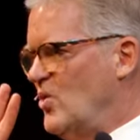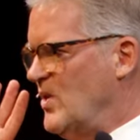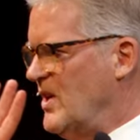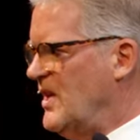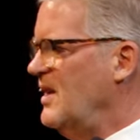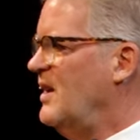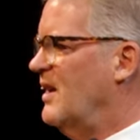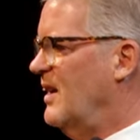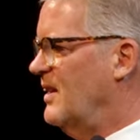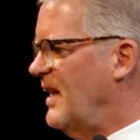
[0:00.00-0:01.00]

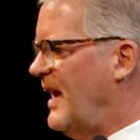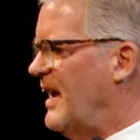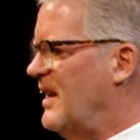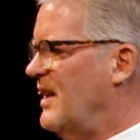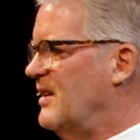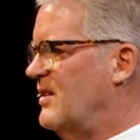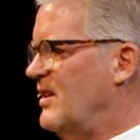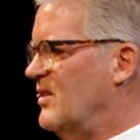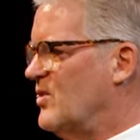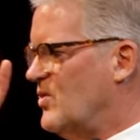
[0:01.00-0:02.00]
unique in that it
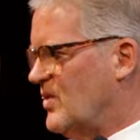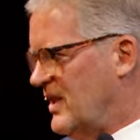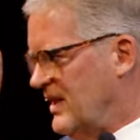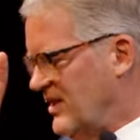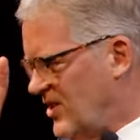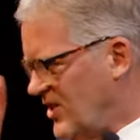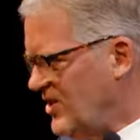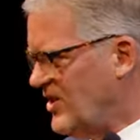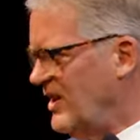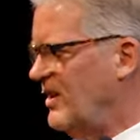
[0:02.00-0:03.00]
is
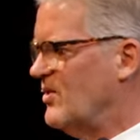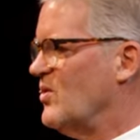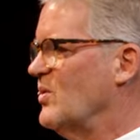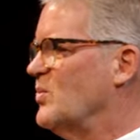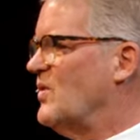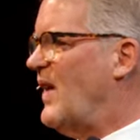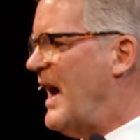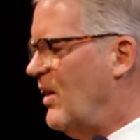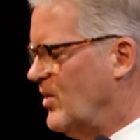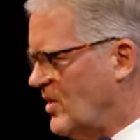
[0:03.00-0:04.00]
consistent in terms of
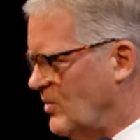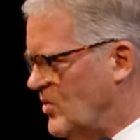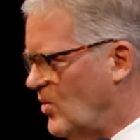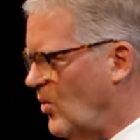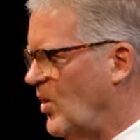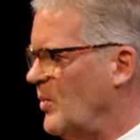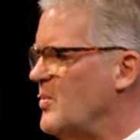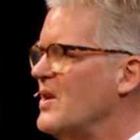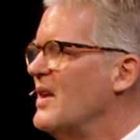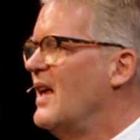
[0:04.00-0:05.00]
how it's
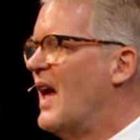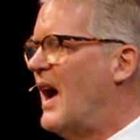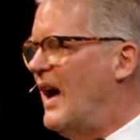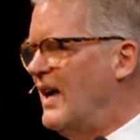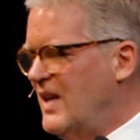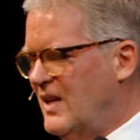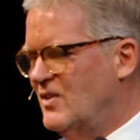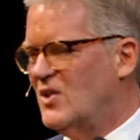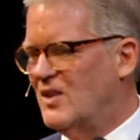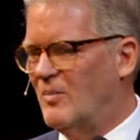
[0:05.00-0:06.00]
absorbed uh,
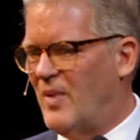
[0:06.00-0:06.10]
into the